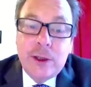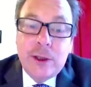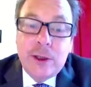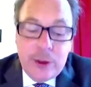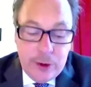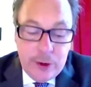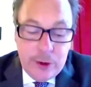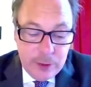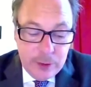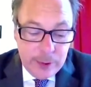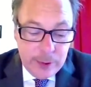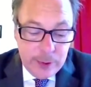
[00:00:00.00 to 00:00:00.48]

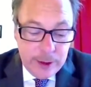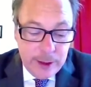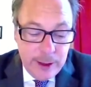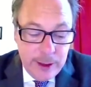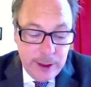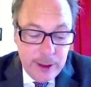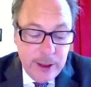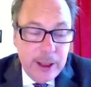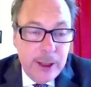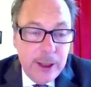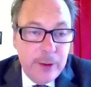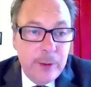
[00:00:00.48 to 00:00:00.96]
digital
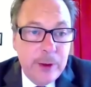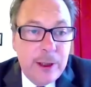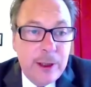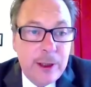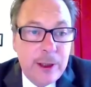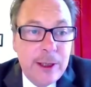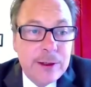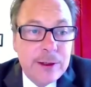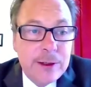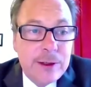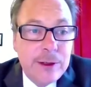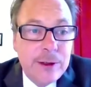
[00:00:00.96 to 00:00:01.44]
economy. And
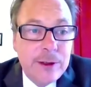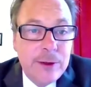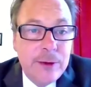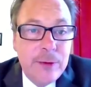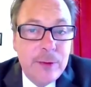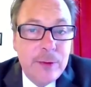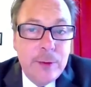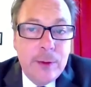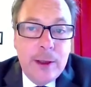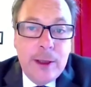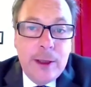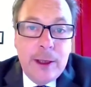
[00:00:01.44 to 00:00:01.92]
we'd like
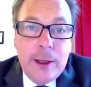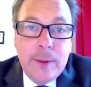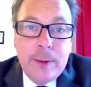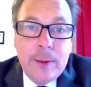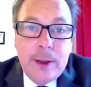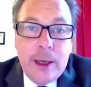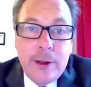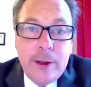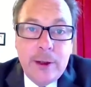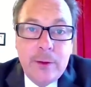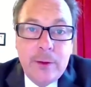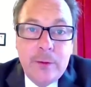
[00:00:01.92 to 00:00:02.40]

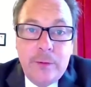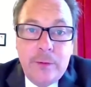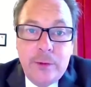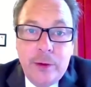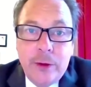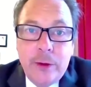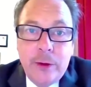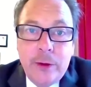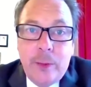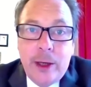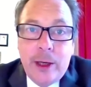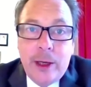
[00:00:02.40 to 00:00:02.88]
to get
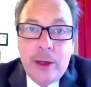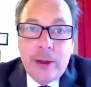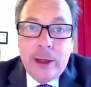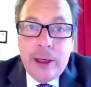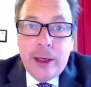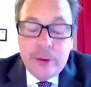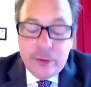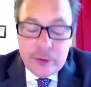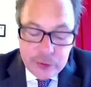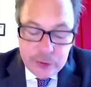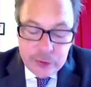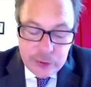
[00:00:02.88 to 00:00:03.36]
your view
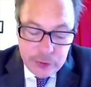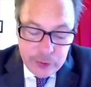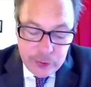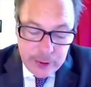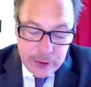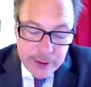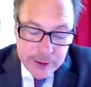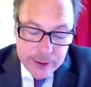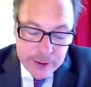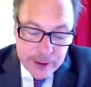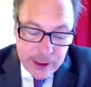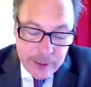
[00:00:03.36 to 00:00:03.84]
about how
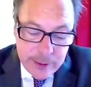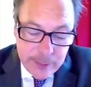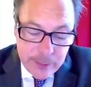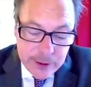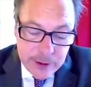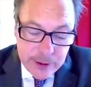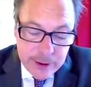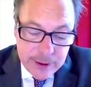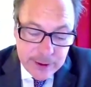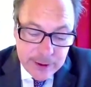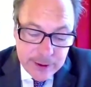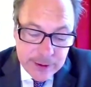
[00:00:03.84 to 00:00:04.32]
true that
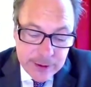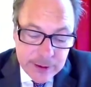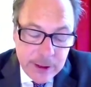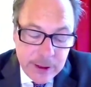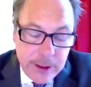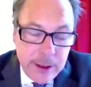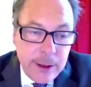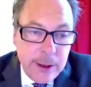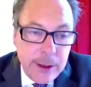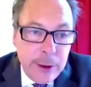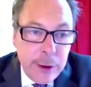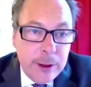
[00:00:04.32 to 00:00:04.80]
statement
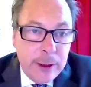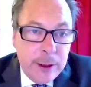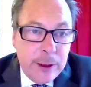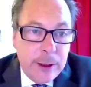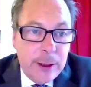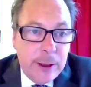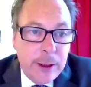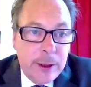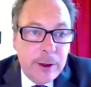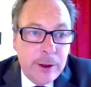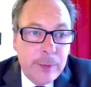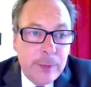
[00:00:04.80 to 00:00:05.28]
is.
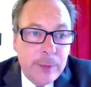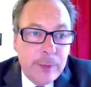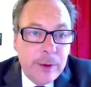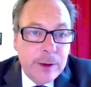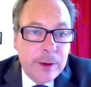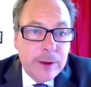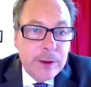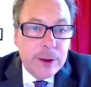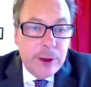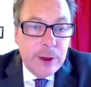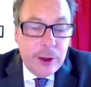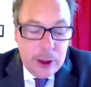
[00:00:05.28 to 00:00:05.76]

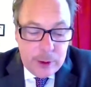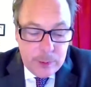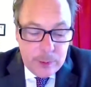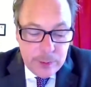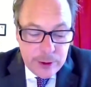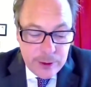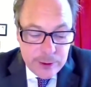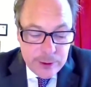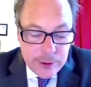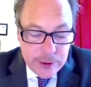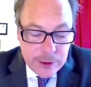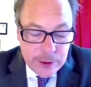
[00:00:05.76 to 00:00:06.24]
So the
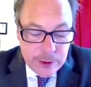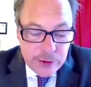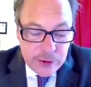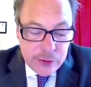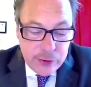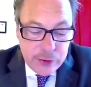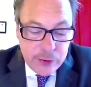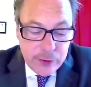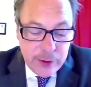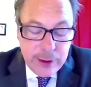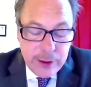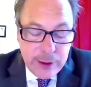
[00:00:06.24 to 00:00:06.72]
options
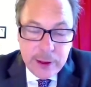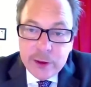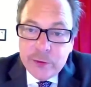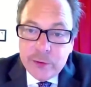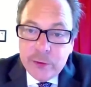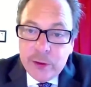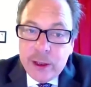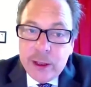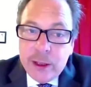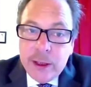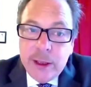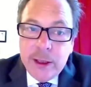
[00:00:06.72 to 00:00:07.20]
are
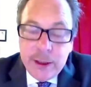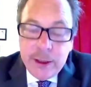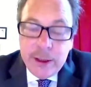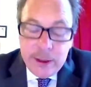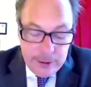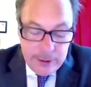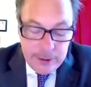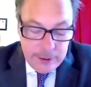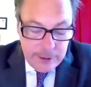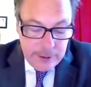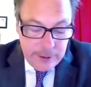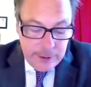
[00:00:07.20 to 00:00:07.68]
strongly
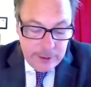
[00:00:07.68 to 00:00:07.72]
agree,